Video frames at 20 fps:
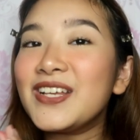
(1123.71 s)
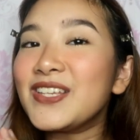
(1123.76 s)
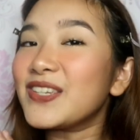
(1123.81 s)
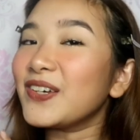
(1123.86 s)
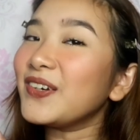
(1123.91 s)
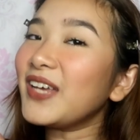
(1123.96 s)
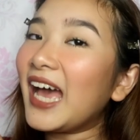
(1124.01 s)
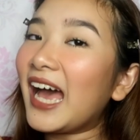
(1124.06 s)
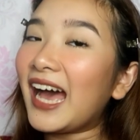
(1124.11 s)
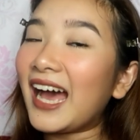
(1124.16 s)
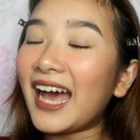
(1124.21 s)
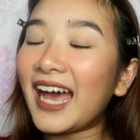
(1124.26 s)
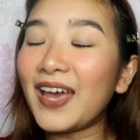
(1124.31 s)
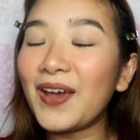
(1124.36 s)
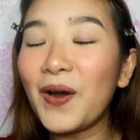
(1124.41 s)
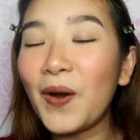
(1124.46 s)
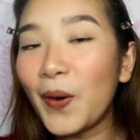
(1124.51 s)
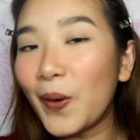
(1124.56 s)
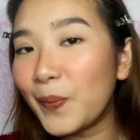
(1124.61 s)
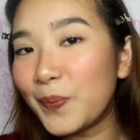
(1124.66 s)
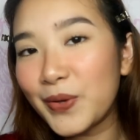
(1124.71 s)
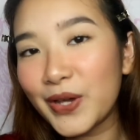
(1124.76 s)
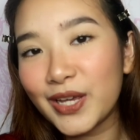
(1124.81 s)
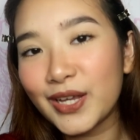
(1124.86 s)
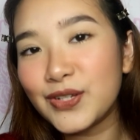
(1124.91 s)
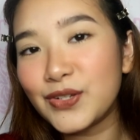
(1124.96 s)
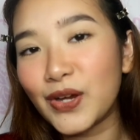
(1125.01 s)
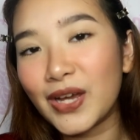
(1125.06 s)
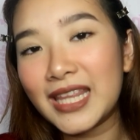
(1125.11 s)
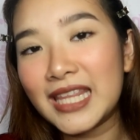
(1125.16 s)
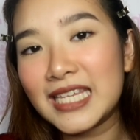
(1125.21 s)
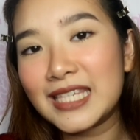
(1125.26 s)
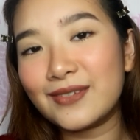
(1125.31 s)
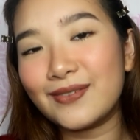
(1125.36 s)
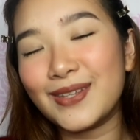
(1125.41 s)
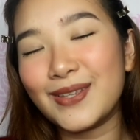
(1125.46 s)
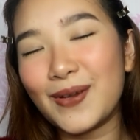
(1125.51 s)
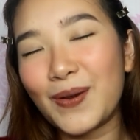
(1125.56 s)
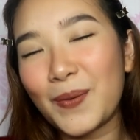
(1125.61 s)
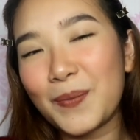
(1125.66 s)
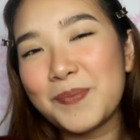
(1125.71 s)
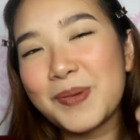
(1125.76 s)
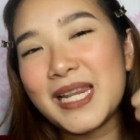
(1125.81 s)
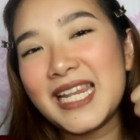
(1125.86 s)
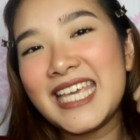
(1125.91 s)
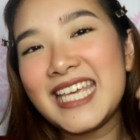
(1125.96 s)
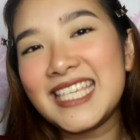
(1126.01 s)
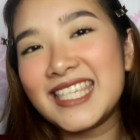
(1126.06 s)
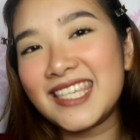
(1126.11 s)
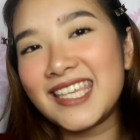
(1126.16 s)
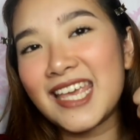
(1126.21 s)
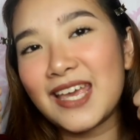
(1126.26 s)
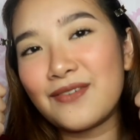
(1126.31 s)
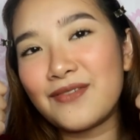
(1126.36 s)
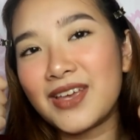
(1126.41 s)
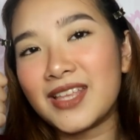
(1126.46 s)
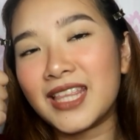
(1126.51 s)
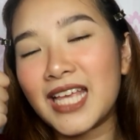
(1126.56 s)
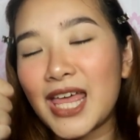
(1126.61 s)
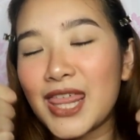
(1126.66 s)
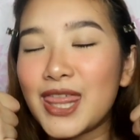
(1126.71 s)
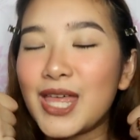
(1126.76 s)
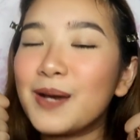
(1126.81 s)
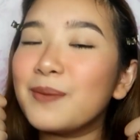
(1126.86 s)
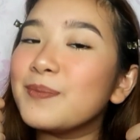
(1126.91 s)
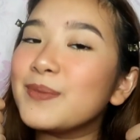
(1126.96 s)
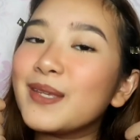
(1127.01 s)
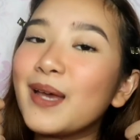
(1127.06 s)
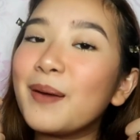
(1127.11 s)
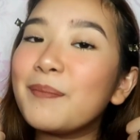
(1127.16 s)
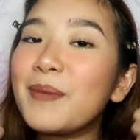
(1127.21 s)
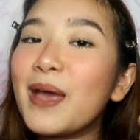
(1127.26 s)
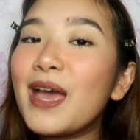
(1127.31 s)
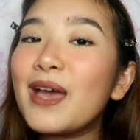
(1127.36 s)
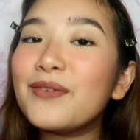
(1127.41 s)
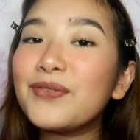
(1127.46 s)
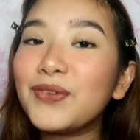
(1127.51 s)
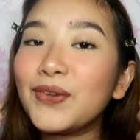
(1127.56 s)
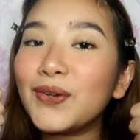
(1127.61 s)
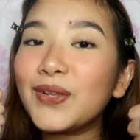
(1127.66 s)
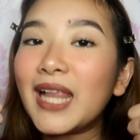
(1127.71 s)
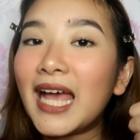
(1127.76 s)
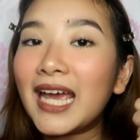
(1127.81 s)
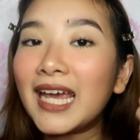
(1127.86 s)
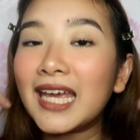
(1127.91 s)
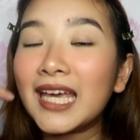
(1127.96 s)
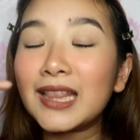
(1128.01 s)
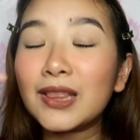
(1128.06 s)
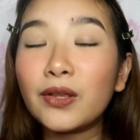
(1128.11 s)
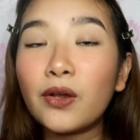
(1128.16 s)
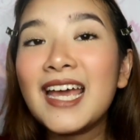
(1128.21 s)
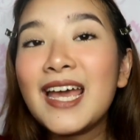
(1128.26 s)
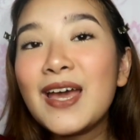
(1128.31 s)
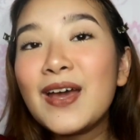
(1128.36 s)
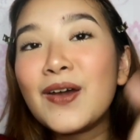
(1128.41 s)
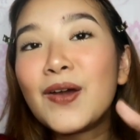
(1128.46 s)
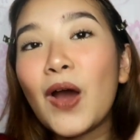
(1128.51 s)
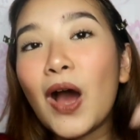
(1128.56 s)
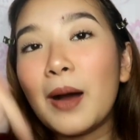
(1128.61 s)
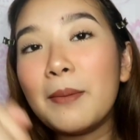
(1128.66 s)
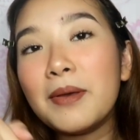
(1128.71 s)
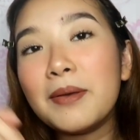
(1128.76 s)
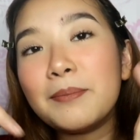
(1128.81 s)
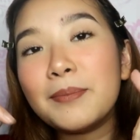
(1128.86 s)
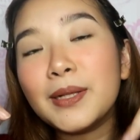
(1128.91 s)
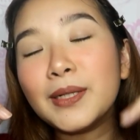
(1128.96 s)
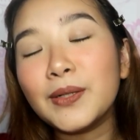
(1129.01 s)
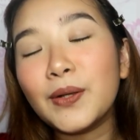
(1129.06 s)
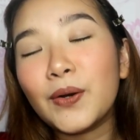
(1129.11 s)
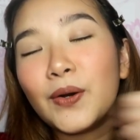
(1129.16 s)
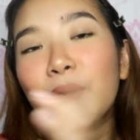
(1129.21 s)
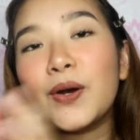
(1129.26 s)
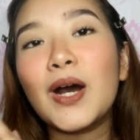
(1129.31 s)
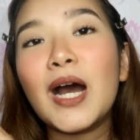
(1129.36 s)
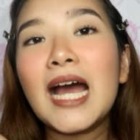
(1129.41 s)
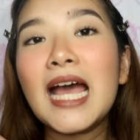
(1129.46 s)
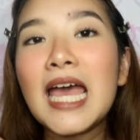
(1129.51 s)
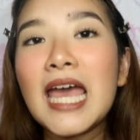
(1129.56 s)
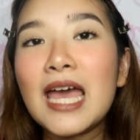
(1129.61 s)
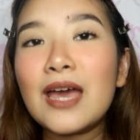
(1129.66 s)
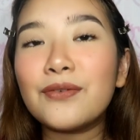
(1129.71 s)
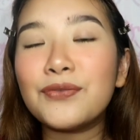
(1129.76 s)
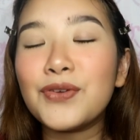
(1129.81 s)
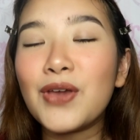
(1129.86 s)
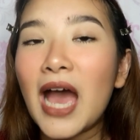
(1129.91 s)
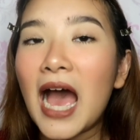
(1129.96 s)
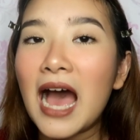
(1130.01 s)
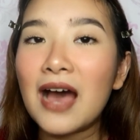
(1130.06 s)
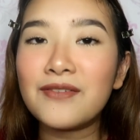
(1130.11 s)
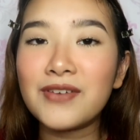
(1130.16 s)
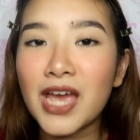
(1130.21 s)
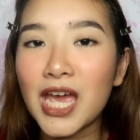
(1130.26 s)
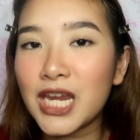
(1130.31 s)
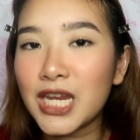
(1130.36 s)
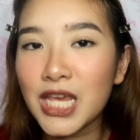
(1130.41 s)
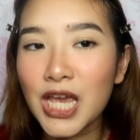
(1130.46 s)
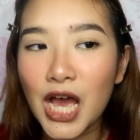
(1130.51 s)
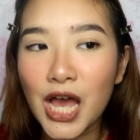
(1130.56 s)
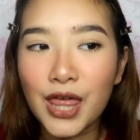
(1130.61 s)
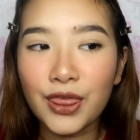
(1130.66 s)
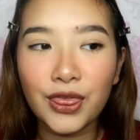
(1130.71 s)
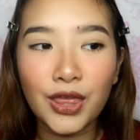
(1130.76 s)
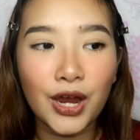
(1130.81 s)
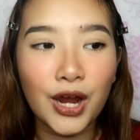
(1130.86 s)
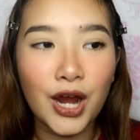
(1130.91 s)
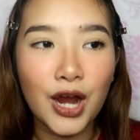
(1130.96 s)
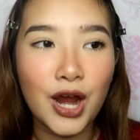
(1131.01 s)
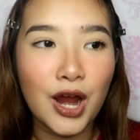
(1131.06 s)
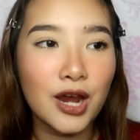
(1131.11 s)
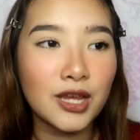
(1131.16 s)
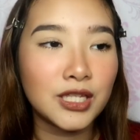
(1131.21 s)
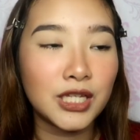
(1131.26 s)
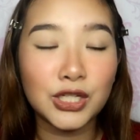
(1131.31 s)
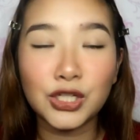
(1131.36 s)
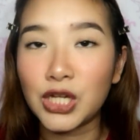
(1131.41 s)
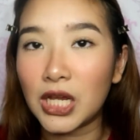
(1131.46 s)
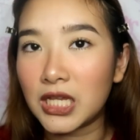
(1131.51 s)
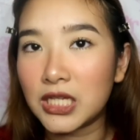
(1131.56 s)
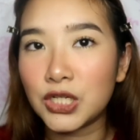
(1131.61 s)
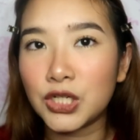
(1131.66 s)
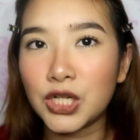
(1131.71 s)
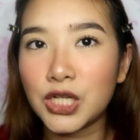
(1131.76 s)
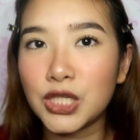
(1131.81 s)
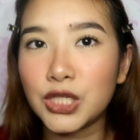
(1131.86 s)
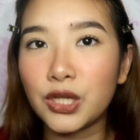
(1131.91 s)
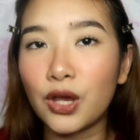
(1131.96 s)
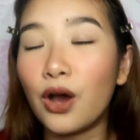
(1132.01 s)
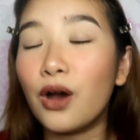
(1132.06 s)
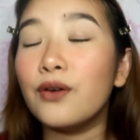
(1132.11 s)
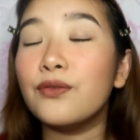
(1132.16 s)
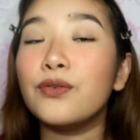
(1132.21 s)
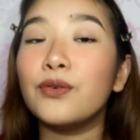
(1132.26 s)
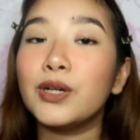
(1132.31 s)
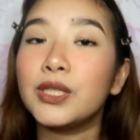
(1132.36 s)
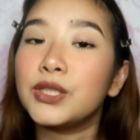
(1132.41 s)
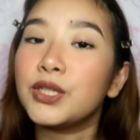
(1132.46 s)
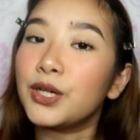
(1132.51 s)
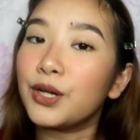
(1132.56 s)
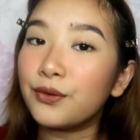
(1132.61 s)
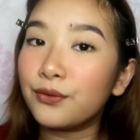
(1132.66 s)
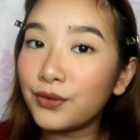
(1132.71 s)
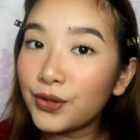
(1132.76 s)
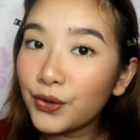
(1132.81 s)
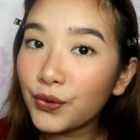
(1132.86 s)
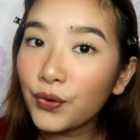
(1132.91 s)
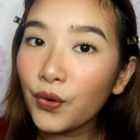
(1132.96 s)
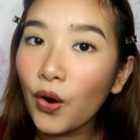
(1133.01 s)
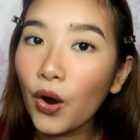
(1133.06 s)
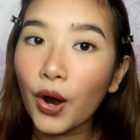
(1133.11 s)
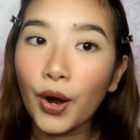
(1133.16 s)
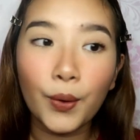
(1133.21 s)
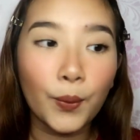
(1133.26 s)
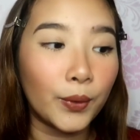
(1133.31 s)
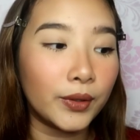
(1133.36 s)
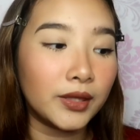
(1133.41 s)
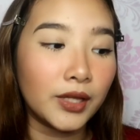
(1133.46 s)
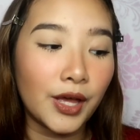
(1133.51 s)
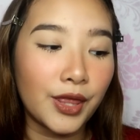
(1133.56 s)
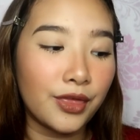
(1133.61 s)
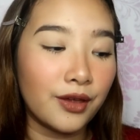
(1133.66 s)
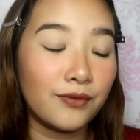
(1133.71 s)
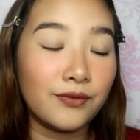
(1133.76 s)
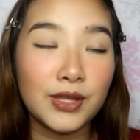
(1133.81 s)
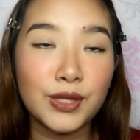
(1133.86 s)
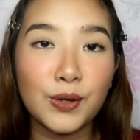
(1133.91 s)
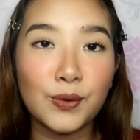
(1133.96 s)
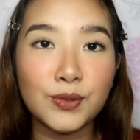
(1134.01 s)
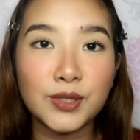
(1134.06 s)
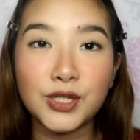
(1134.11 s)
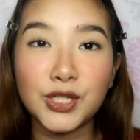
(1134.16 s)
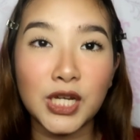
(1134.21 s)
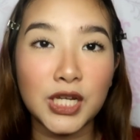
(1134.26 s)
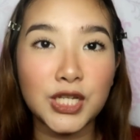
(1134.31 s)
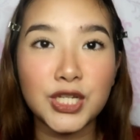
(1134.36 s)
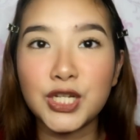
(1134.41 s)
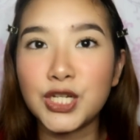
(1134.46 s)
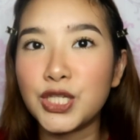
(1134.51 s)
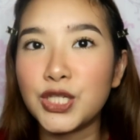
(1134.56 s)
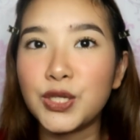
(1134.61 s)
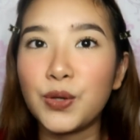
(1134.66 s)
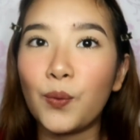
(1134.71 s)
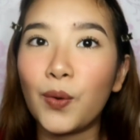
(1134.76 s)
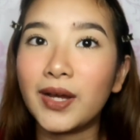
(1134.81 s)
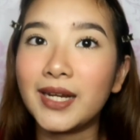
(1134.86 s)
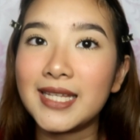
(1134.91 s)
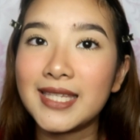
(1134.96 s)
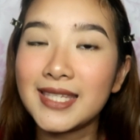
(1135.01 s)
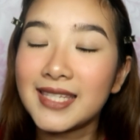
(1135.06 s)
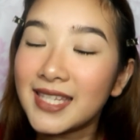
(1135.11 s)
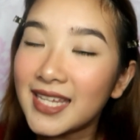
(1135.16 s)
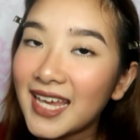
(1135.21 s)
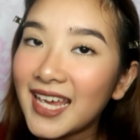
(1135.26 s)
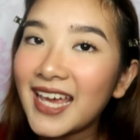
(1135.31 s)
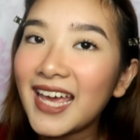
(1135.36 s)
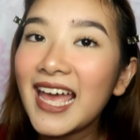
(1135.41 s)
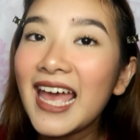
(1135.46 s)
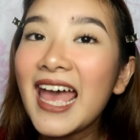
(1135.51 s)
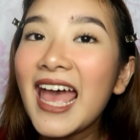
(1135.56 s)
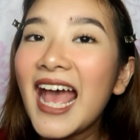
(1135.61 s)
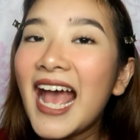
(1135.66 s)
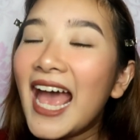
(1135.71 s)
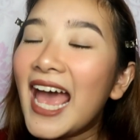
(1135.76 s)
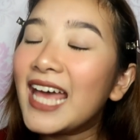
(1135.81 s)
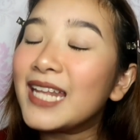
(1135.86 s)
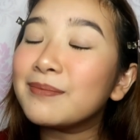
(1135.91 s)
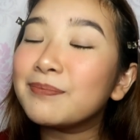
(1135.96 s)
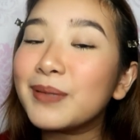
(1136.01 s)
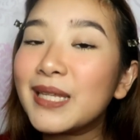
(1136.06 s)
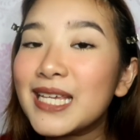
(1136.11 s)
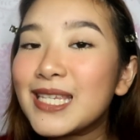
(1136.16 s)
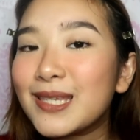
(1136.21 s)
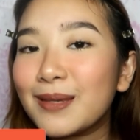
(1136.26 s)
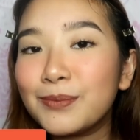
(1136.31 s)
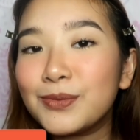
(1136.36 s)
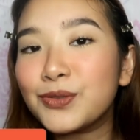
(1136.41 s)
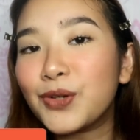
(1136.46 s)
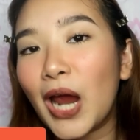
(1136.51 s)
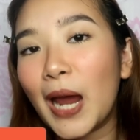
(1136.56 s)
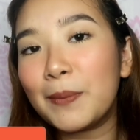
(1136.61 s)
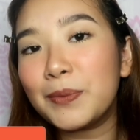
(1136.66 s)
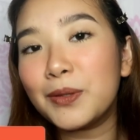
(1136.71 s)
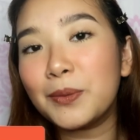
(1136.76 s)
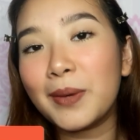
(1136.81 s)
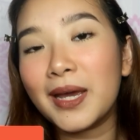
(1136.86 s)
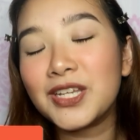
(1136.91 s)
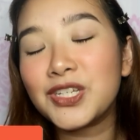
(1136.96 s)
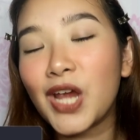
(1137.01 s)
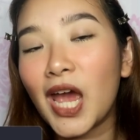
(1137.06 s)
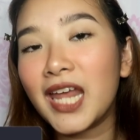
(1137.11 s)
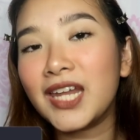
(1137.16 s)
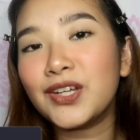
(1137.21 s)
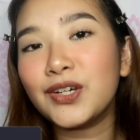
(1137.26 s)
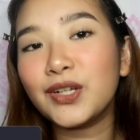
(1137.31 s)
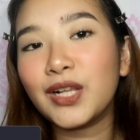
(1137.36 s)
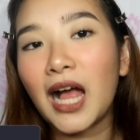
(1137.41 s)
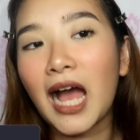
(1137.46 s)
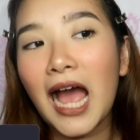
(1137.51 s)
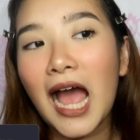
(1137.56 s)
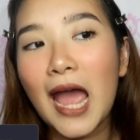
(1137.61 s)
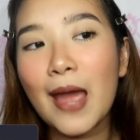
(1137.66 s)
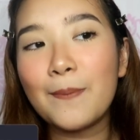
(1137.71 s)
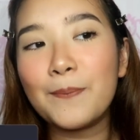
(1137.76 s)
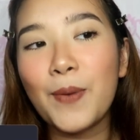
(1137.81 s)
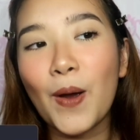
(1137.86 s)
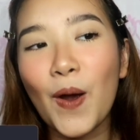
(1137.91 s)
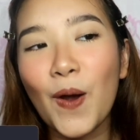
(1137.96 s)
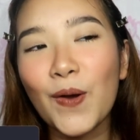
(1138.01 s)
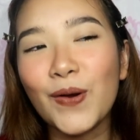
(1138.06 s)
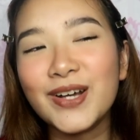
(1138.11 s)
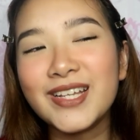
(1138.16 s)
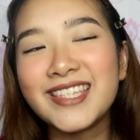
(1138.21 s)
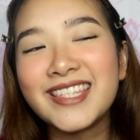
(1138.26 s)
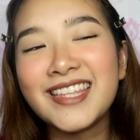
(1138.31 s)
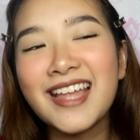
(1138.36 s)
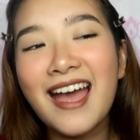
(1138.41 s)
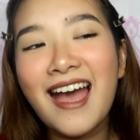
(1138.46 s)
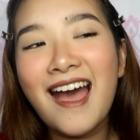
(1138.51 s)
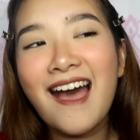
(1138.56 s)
So yeah, I hope you enjoyed this video. Please give it a thumbs up if you like it. Comment below if you have any other suggestions of what to review or what other video suggestions you want to see. And please subscribe to my channel. I post